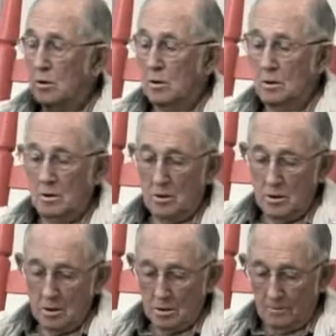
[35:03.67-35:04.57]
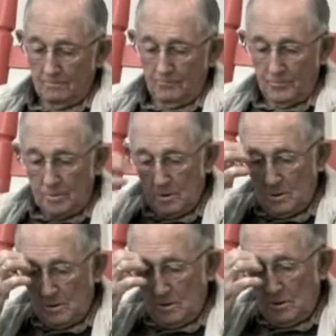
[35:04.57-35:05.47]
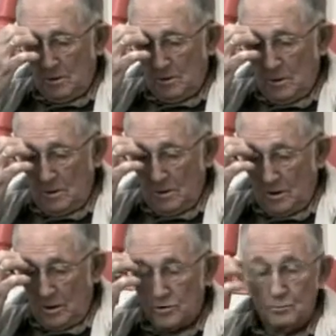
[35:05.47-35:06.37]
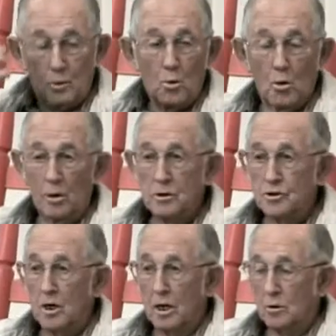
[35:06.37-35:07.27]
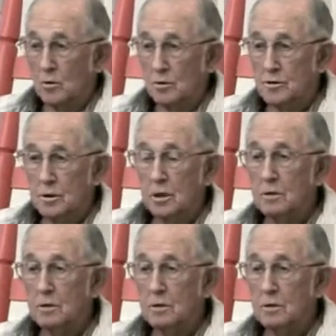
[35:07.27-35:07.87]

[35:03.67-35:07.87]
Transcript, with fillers: here, he, um, his boy, Shank Austin,